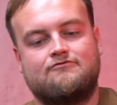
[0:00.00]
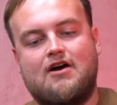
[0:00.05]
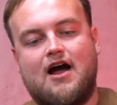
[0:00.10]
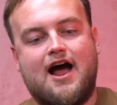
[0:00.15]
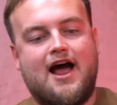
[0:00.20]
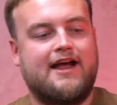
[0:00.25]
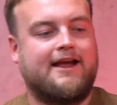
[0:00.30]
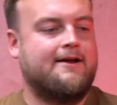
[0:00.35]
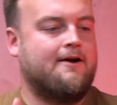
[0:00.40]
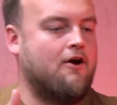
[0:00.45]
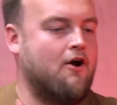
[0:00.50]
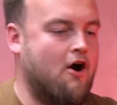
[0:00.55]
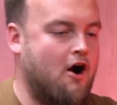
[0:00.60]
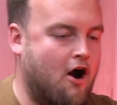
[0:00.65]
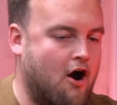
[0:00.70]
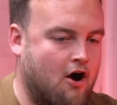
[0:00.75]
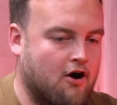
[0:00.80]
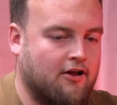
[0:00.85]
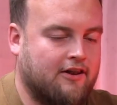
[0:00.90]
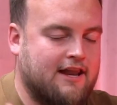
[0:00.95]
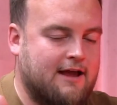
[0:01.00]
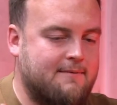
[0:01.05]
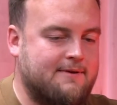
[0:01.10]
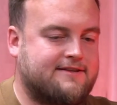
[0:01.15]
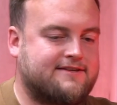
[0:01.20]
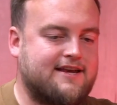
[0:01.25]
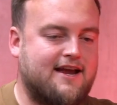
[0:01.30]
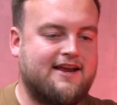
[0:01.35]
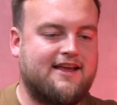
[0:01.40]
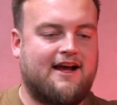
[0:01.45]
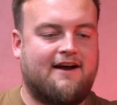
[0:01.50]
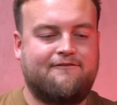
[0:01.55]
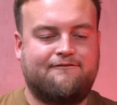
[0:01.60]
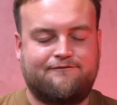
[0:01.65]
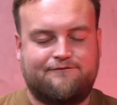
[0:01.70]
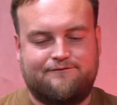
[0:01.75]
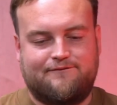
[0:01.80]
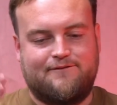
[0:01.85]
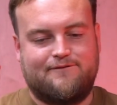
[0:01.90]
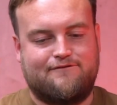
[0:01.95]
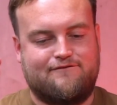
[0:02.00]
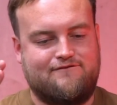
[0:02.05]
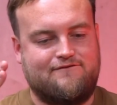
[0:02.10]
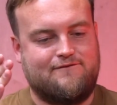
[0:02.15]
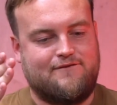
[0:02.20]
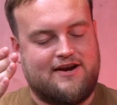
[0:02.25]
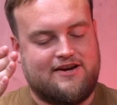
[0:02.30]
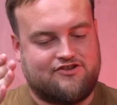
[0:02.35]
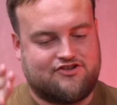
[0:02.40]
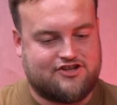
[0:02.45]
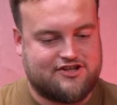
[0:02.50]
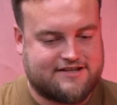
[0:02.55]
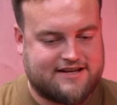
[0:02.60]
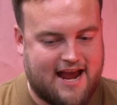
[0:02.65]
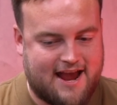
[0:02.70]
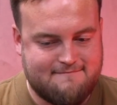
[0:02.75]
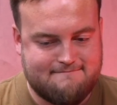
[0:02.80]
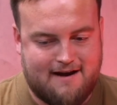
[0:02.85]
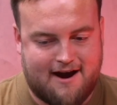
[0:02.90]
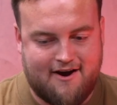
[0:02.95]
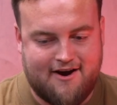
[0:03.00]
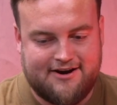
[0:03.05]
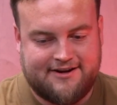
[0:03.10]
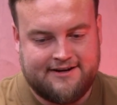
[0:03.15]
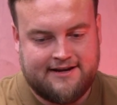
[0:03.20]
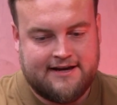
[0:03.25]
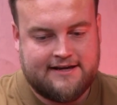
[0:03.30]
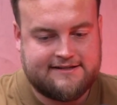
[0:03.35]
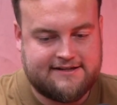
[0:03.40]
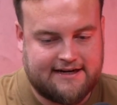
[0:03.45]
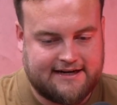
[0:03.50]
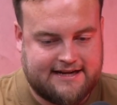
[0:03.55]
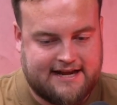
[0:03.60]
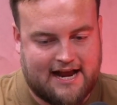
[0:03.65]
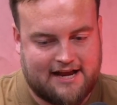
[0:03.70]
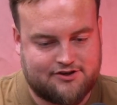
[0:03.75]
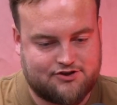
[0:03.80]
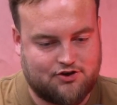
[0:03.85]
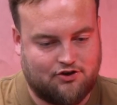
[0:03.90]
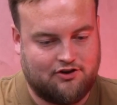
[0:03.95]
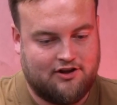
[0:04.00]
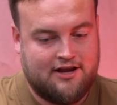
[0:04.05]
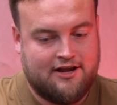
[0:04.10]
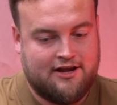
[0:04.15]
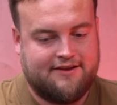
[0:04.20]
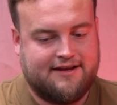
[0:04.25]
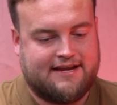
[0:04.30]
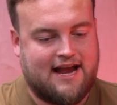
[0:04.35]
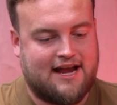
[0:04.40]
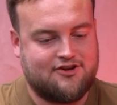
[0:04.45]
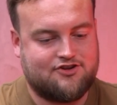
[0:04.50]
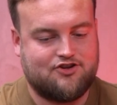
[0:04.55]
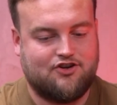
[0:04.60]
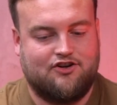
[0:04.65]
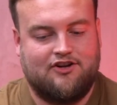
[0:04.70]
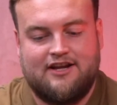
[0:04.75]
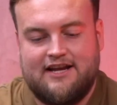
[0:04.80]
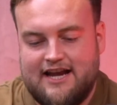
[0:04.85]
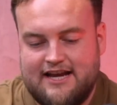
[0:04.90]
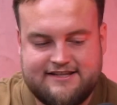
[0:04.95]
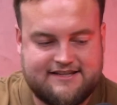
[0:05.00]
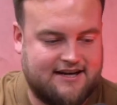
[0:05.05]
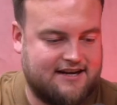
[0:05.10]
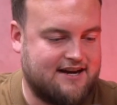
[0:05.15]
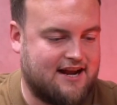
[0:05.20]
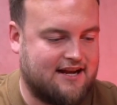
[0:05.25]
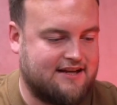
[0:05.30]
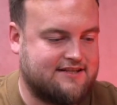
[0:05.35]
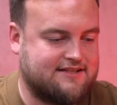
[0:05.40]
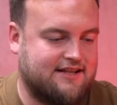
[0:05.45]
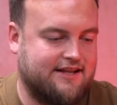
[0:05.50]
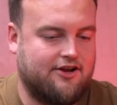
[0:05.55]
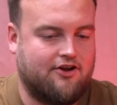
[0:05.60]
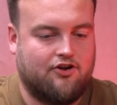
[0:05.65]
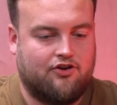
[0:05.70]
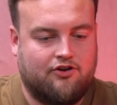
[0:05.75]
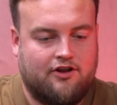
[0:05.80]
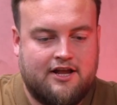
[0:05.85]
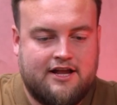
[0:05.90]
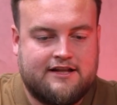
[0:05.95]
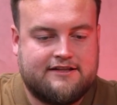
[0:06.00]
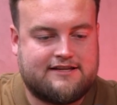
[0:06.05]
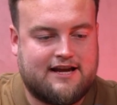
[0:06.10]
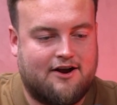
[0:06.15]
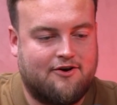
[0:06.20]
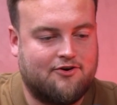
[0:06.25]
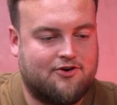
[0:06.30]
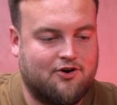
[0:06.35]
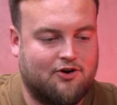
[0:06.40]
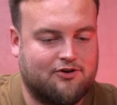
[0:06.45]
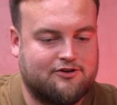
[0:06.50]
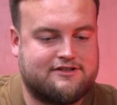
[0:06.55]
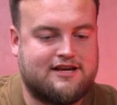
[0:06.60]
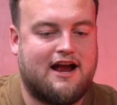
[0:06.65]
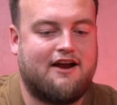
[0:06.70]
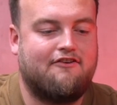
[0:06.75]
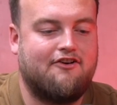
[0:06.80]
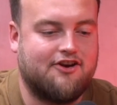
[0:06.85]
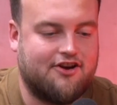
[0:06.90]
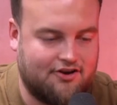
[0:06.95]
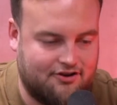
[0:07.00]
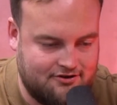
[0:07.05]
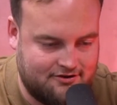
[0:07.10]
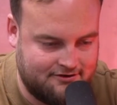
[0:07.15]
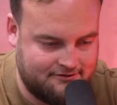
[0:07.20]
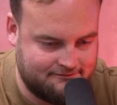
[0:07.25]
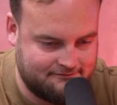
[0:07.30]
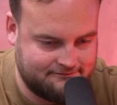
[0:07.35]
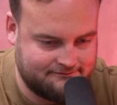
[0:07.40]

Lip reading: Right. Oh, let me tell you. She's getting married. It's in a castle. The castle is in a nice little town called Tarragon.